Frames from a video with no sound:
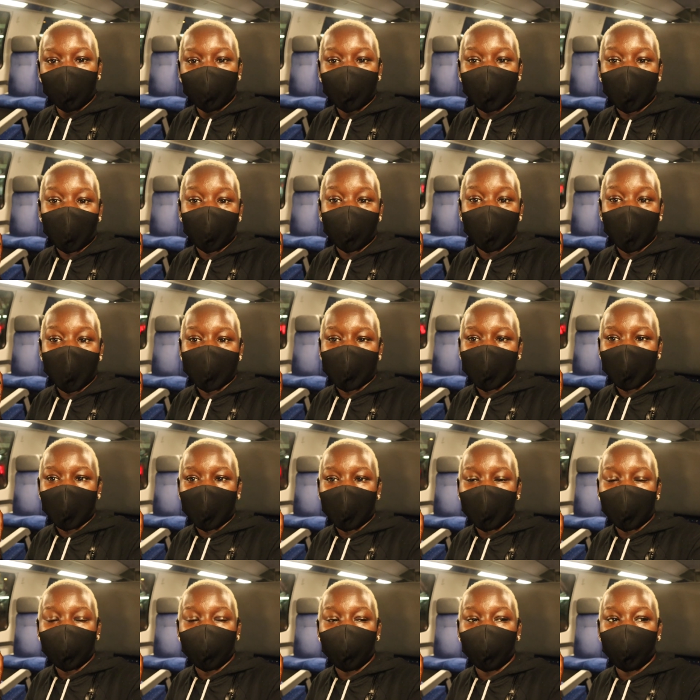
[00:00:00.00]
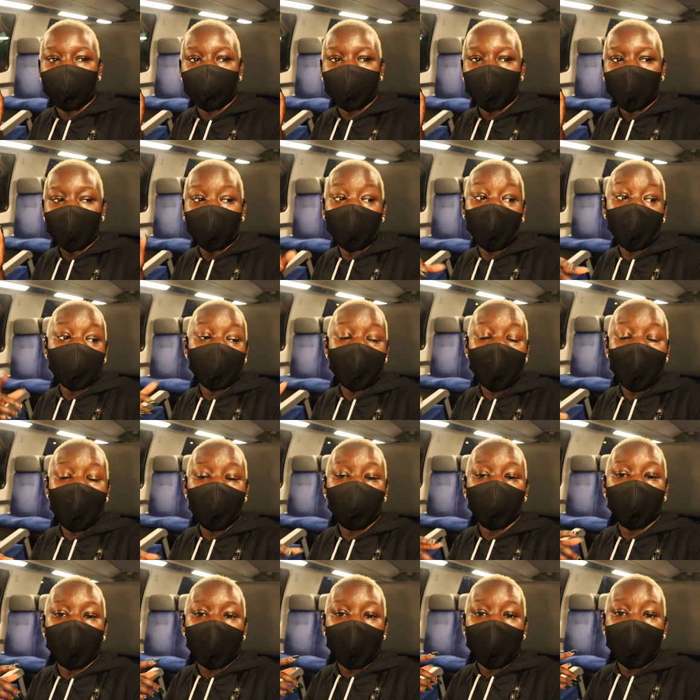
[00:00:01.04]
So it's like, we're an
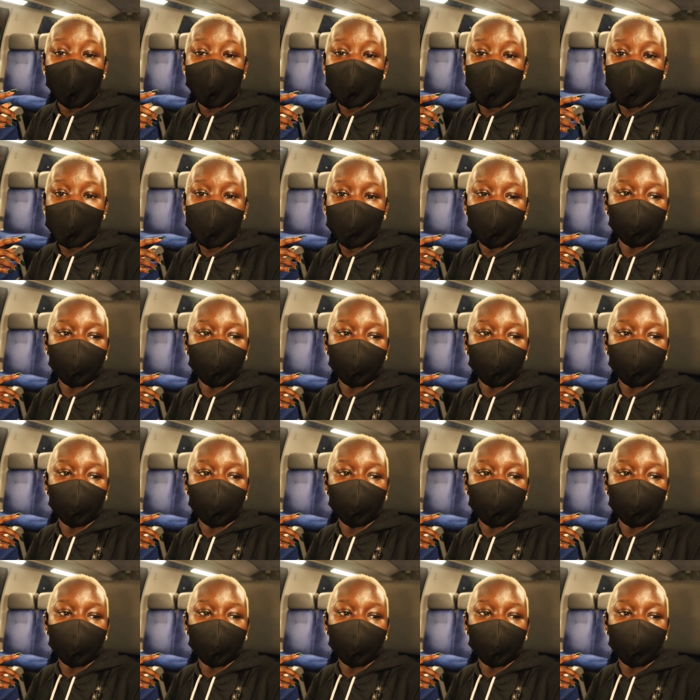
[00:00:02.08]
hour ahead